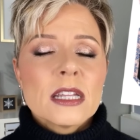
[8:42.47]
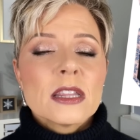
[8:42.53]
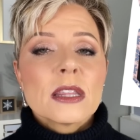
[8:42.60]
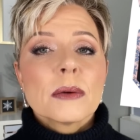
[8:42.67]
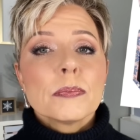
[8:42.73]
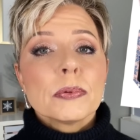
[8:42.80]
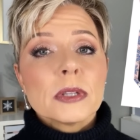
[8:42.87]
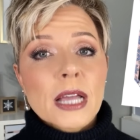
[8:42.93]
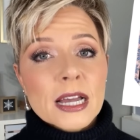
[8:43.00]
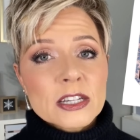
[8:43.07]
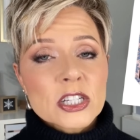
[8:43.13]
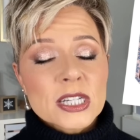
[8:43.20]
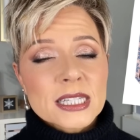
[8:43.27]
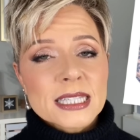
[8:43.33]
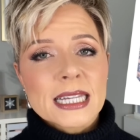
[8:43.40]
The
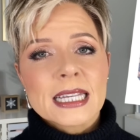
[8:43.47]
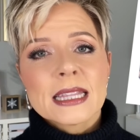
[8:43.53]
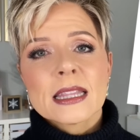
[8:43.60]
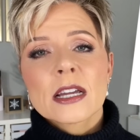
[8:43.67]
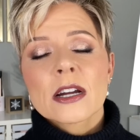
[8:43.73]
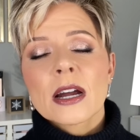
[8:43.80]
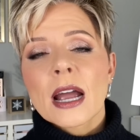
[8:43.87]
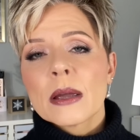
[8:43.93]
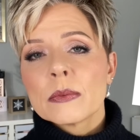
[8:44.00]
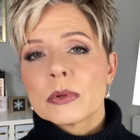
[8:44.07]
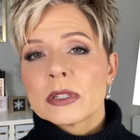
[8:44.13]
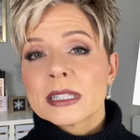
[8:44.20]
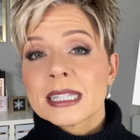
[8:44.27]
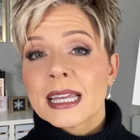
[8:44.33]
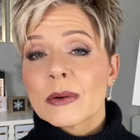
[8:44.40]
blushes in there, I
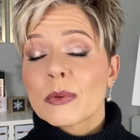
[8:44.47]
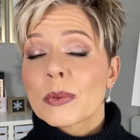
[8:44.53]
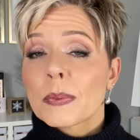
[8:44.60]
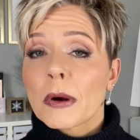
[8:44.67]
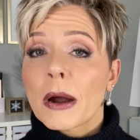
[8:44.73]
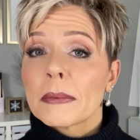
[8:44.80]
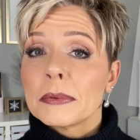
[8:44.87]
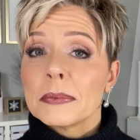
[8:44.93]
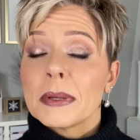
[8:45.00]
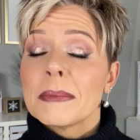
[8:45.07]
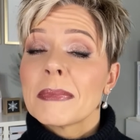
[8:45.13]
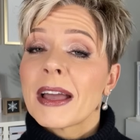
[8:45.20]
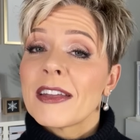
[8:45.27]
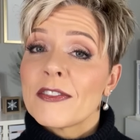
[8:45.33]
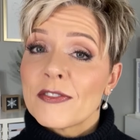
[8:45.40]
will say, were probably
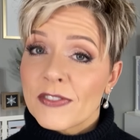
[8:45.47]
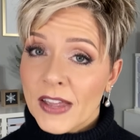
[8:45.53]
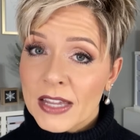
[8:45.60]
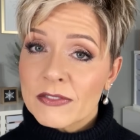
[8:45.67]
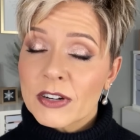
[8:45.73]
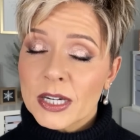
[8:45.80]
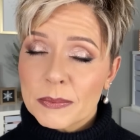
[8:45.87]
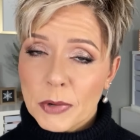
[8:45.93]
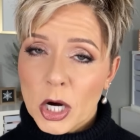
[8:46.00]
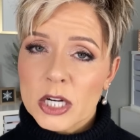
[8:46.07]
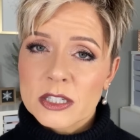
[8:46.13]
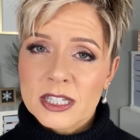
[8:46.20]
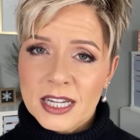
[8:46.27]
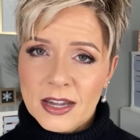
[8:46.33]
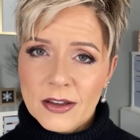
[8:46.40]
my favorite
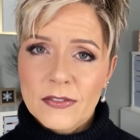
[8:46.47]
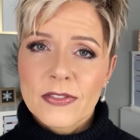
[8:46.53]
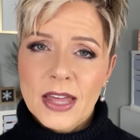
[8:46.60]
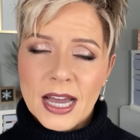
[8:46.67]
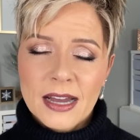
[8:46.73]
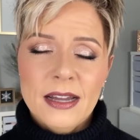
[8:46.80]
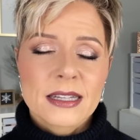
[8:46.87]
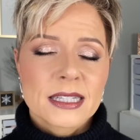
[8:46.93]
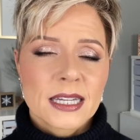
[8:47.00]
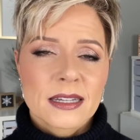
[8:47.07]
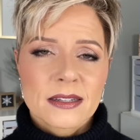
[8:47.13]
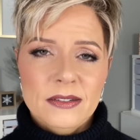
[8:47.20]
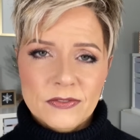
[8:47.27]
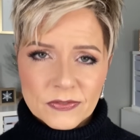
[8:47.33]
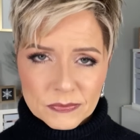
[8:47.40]
part of that
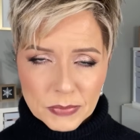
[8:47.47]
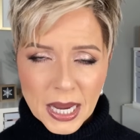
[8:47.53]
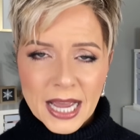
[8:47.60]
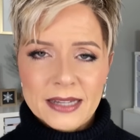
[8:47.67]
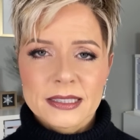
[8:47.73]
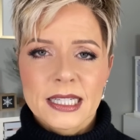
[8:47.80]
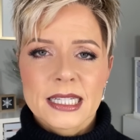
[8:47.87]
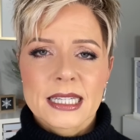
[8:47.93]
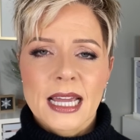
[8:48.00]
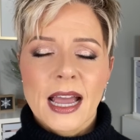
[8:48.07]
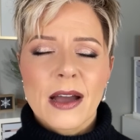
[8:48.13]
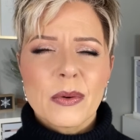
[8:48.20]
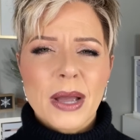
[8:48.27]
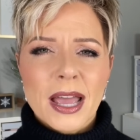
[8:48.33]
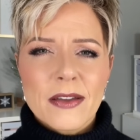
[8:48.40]
palette.
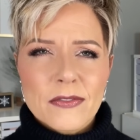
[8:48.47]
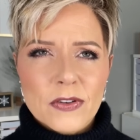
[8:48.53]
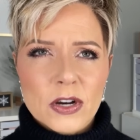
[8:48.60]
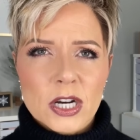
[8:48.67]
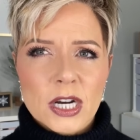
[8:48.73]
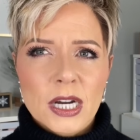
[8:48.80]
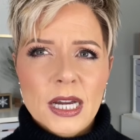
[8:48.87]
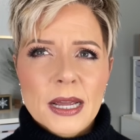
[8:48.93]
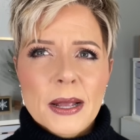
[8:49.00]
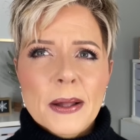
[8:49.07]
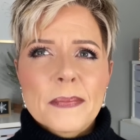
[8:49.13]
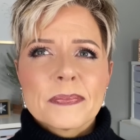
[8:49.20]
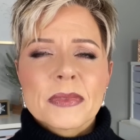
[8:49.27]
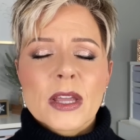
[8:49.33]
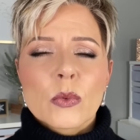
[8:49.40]
However,
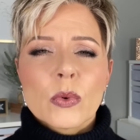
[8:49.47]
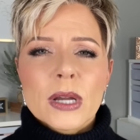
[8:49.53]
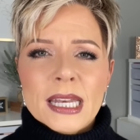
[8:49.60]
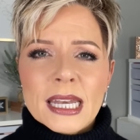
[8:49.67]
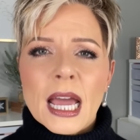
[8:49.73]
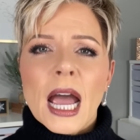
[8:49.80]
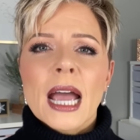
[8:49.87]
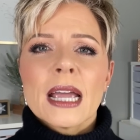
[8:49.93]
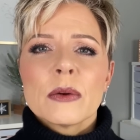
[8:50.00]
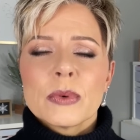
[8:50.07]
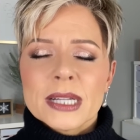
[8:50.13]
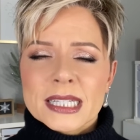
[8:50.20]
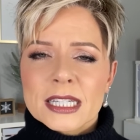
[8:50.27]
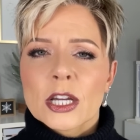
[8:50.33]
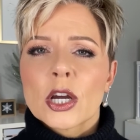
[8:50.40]
when I
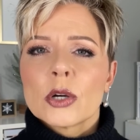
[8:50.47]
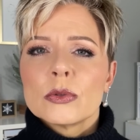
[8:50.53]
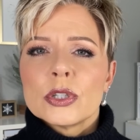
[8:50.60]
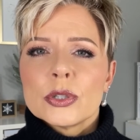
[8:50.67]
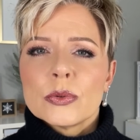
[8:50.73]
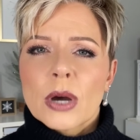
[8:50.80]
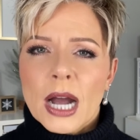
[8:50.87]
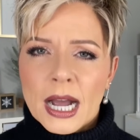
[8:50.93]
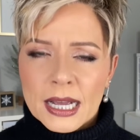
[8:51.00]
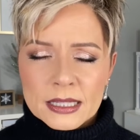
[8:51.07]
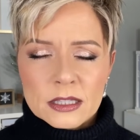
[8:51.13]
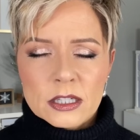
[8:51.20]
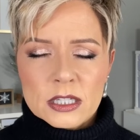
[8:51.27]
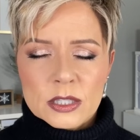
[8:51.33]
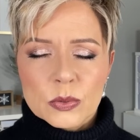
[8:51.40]
went to go do eye
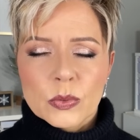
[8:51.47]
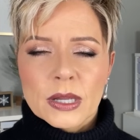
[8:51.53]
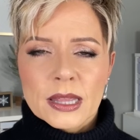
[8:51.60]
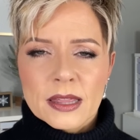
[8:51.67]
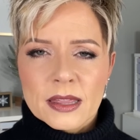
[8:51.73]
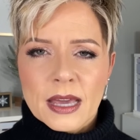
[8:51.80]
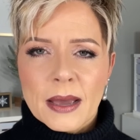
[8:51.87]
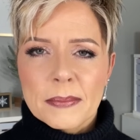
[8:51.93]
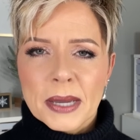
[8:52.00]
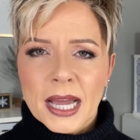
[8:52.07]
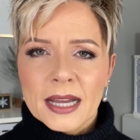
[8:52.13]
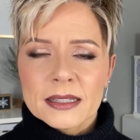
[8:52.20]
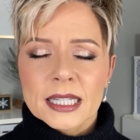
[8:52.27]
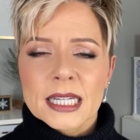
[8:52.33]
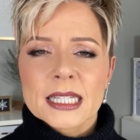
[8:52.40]
looks with that
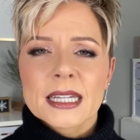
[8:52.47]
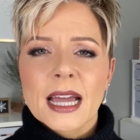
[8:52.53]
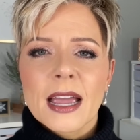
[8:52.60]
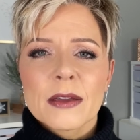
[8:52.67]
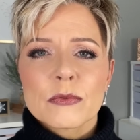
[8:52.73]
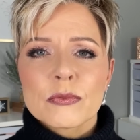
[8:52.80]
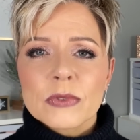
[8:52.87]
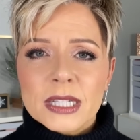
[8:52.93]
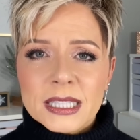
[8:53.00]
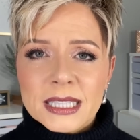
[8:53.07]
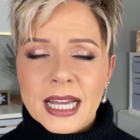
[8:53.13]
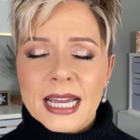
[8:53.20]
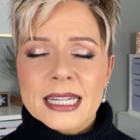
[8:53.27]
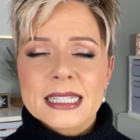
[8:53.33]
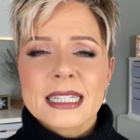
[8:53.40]
palette, I
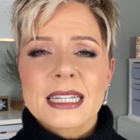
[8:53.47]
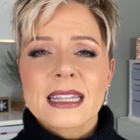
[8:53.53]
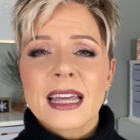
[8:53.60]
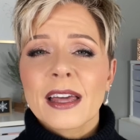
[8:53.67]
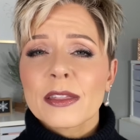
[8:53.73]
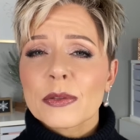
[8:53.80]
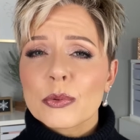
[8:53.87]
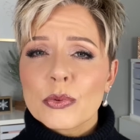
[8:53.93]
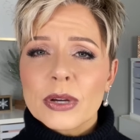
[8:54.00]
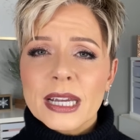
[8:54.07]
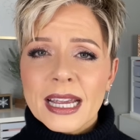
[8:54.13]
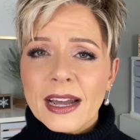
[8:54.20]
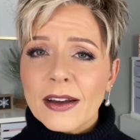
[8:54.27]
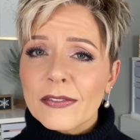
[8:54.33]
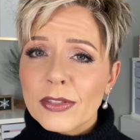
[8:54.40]
realized that three
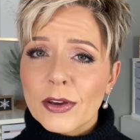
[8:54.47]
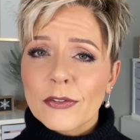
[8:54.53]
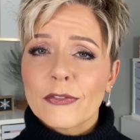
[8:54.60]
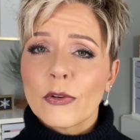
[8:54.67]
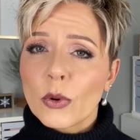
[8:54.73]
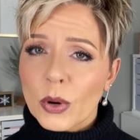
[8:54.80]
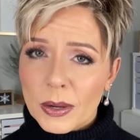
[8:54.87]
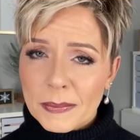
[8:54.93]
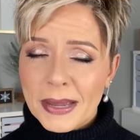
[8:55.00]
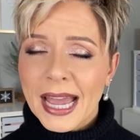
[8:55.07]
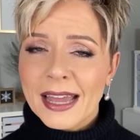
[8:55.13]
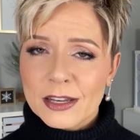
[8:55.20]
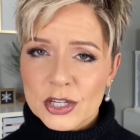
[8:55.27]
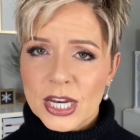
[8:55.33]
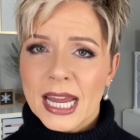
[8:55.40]
of the four
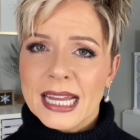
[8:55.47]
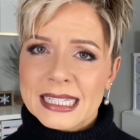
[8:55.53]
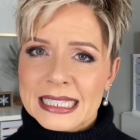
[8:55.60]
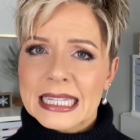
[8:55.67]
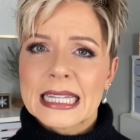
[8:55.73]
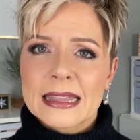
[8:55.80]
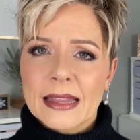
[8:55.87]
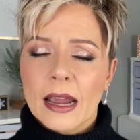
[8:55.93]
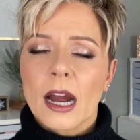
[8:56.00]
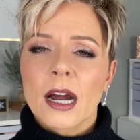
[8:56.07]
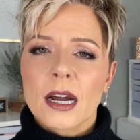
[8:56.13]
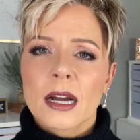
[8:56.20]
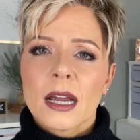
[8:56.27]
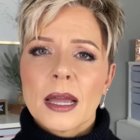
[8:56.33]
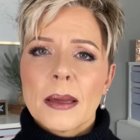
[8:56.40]
matte shades in
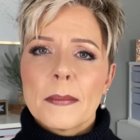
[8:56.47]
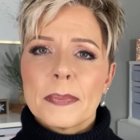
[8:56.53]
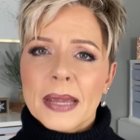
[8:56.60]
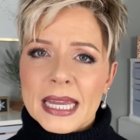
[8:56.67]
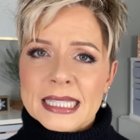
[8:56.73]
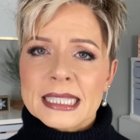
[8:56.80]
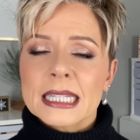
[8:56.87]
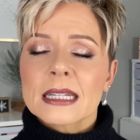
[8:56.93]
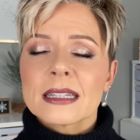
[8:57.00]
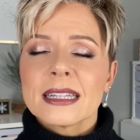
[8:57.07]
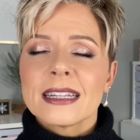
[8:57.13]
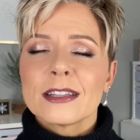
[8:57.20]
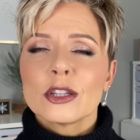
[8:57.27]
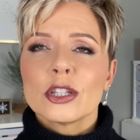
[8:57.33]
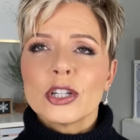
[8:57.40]
there basically
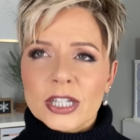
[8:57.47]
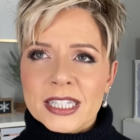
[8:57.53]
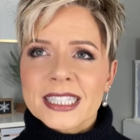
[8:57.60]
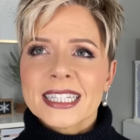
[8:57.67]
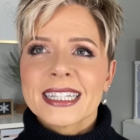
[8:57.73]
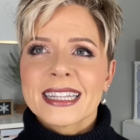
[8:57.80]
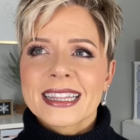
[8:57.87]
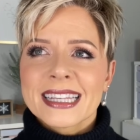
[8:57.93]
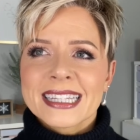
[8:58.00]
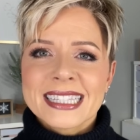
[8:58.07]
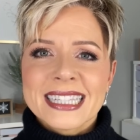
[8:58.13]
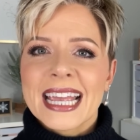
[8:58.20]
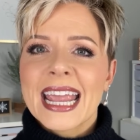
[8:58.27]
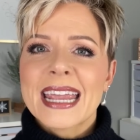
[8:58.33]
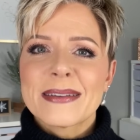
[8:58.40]
looked the
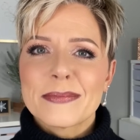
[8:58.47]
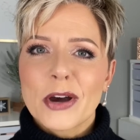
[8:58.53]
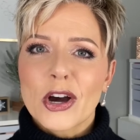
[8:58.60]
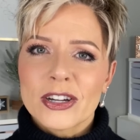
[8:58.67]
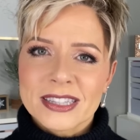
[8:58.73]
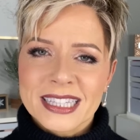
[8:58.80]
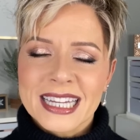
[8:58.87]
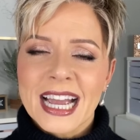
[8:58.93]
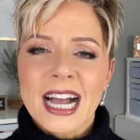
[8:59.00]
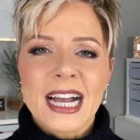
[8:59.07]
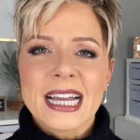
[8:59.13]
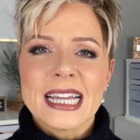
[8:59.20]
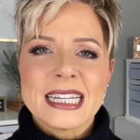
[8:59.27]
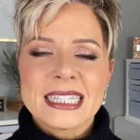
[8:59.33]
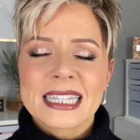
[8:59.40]
same on the
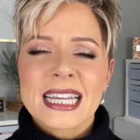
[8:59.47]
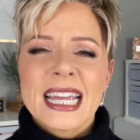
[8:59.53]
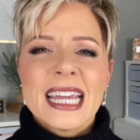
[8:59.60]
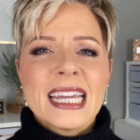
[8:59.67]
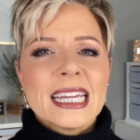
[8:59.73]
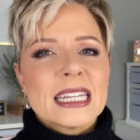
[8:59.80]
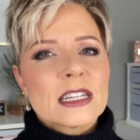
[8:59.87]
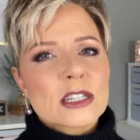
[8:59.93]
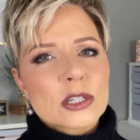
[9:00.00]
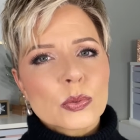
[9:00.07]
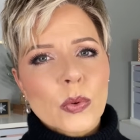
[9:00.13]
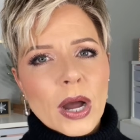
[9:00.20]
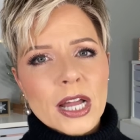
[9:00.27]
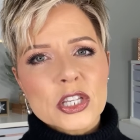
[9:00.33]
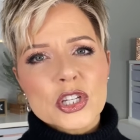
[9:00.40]
eyes. In a
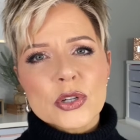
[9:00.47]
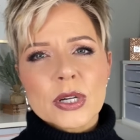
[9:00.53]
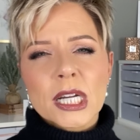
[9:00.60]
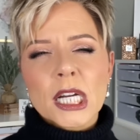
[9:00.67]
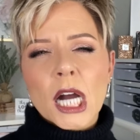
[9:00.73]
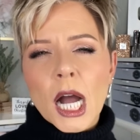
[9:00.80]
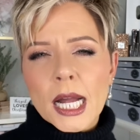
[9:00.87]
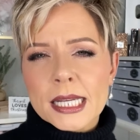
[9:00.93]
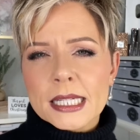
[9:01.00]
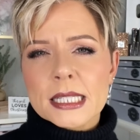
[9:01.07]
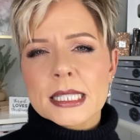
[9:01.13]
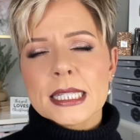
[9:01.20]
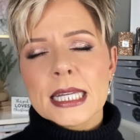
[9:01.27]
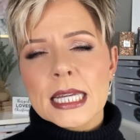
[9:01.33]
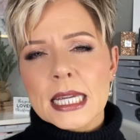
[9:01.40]
swatch, you could kind of
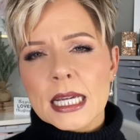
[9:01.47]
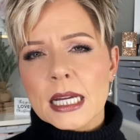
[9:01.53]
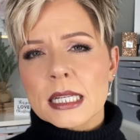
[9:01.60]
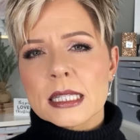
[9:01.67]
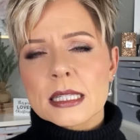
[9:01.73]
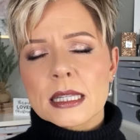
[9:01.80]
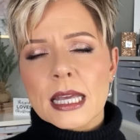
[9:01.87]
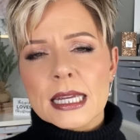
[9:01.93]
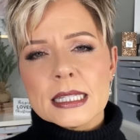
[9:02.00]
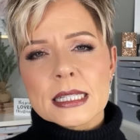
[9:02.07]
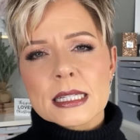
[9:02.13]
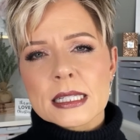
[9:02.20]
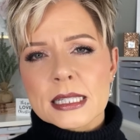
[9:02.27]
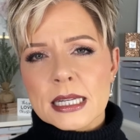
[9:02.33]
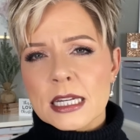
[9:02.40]
see a slight
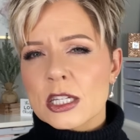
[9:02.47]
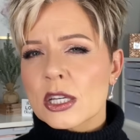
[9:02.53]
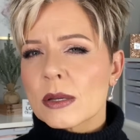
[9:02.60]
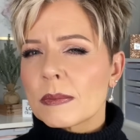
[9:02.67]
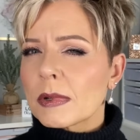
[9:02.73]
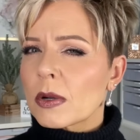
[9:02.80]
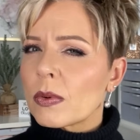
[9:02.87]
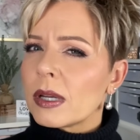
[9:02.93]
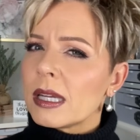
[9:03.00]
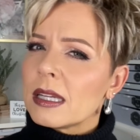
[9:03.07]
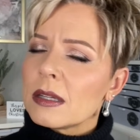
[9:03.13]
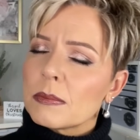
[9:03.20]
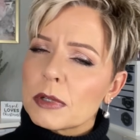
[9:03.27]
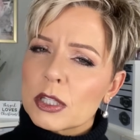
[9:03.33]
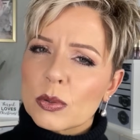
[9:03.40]
distinction between
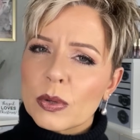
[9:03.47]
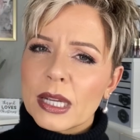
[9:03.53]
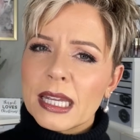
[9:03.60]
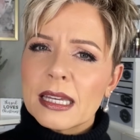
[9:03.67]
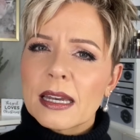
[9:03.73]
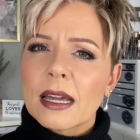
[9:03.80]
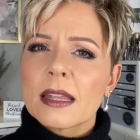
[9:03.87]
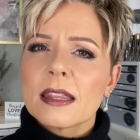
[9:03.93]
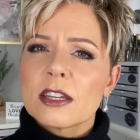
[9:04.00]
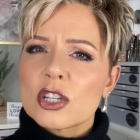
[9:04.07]
between the